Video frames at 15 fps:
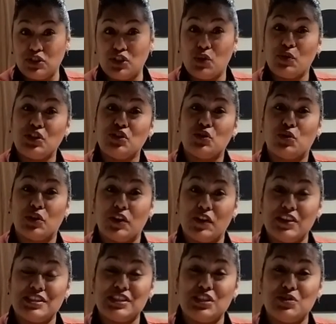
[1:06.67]
So when you grill
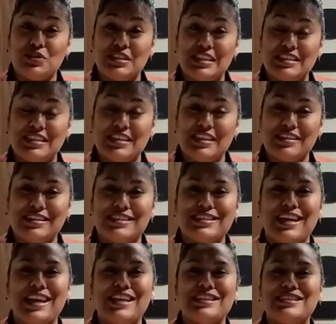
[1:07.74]
this and you season it, the
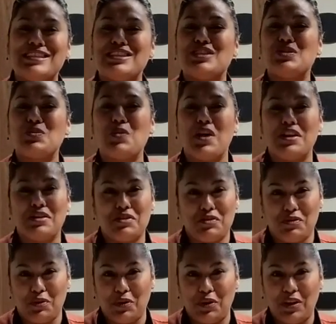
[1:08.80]
taste is
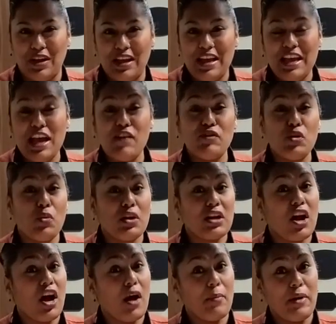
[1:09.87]
wonderful. If you want a
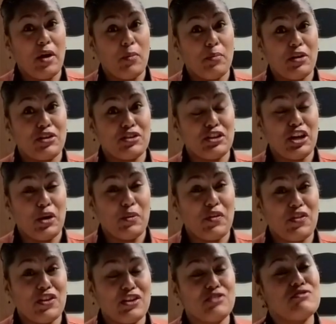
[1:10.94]
compound butter to go
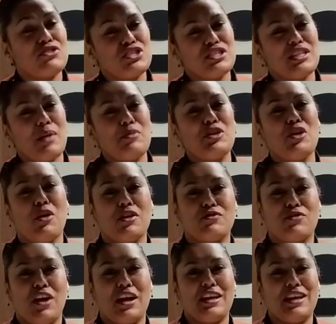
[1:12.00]
with it, just let me know on
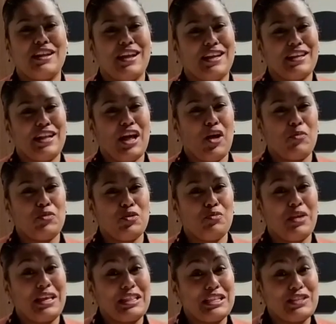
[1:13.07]
Friday, and I can help you
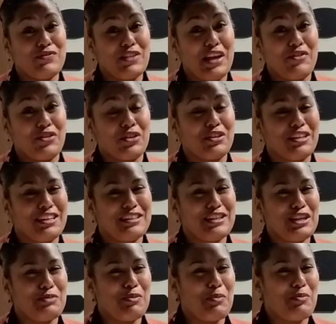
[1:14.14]
make this flavor a
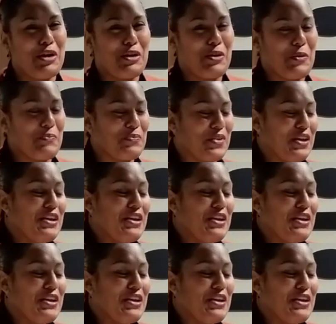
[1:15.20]
little bit better.